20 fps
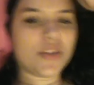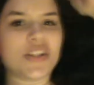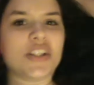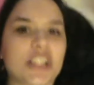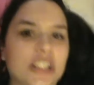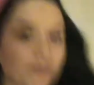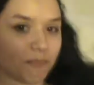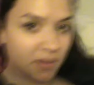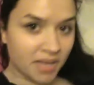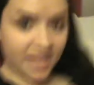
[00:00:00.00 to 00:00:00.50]

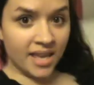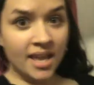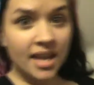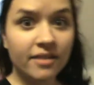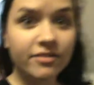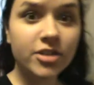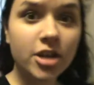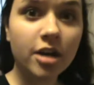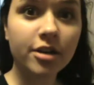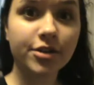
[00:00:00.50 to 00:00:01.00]
Speaking
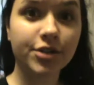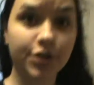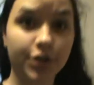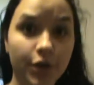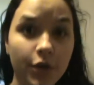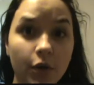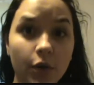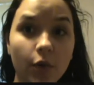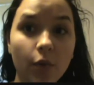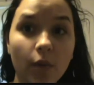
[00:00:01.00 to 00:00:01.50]
of Doctor
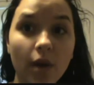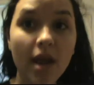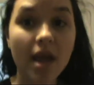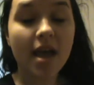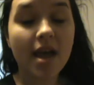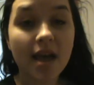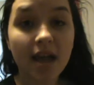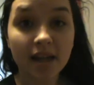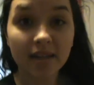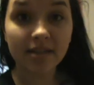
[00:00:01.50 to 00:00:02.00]
Who,
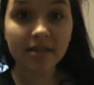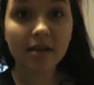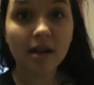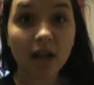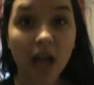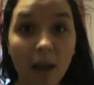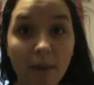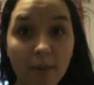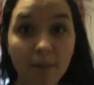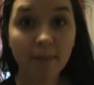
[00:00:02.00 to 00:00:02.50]
it's
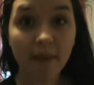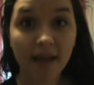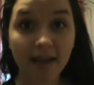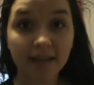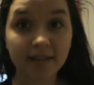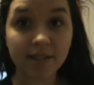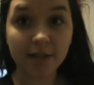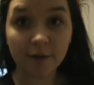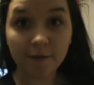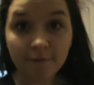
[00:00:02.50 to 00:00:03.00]
not coming back
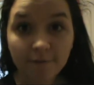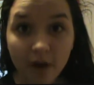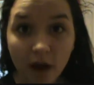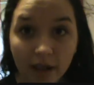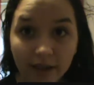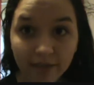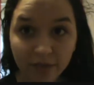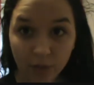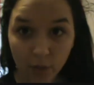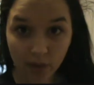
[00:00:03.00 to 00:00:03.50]
until
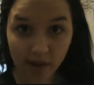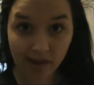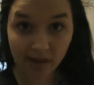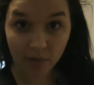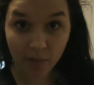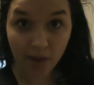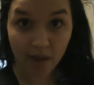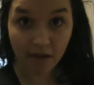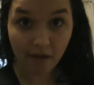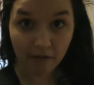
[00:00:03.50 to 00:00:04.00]
fall of
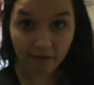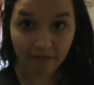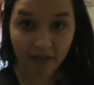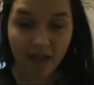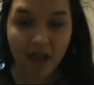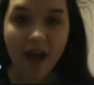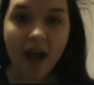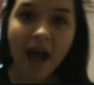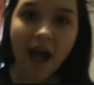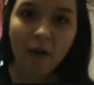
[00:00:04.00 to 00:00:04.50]

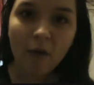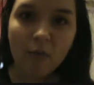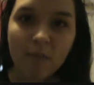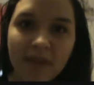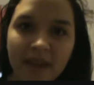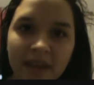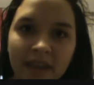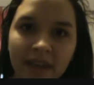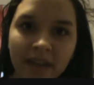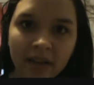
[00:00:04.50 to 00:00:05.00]
2012. I will
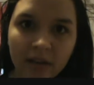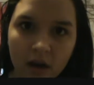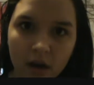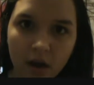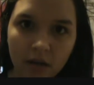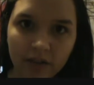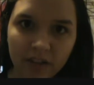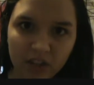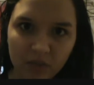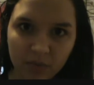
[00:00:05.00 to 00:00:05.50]
be in
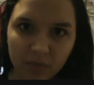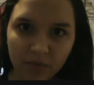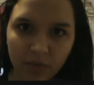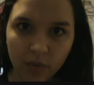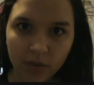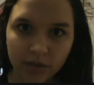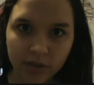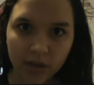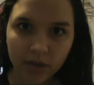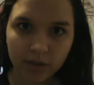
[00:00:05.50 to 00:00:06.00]
college
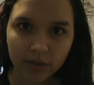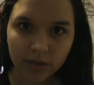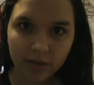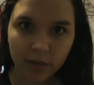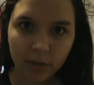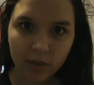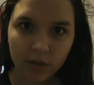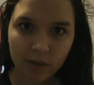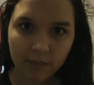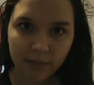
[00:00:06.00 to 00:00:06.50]
before Doctor
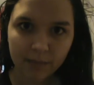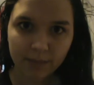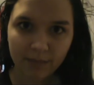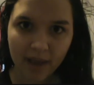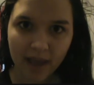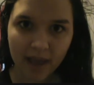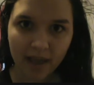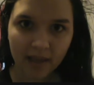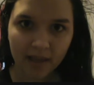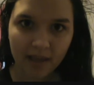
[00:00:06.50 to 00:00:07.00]
Who comes
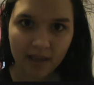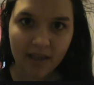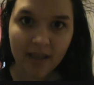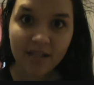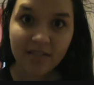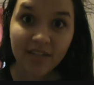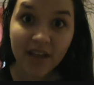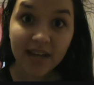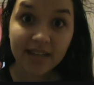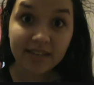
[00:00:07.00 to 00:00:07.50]
back.
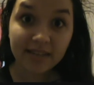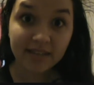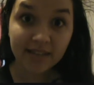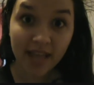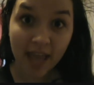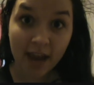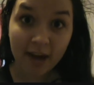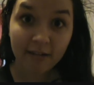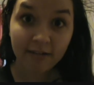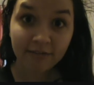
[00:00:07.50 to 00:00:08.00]
That is a
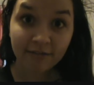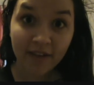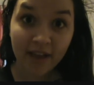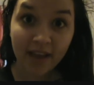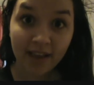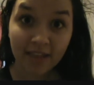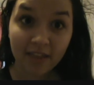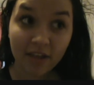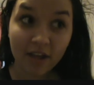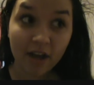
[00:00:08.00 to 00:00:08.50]

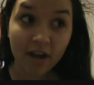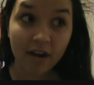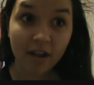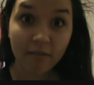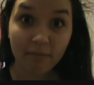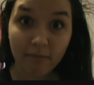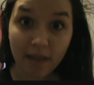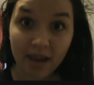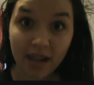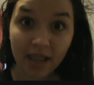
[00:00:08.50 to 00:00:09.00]
terrifying thought
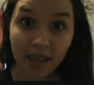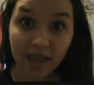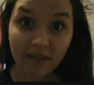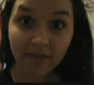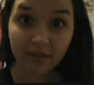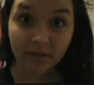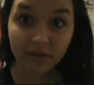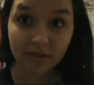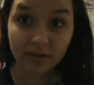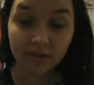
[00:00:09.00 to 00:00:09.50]
on many
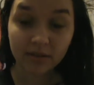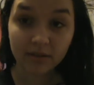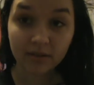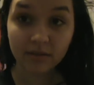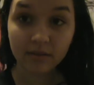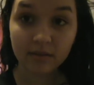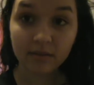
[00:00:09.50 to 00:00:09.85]
levels.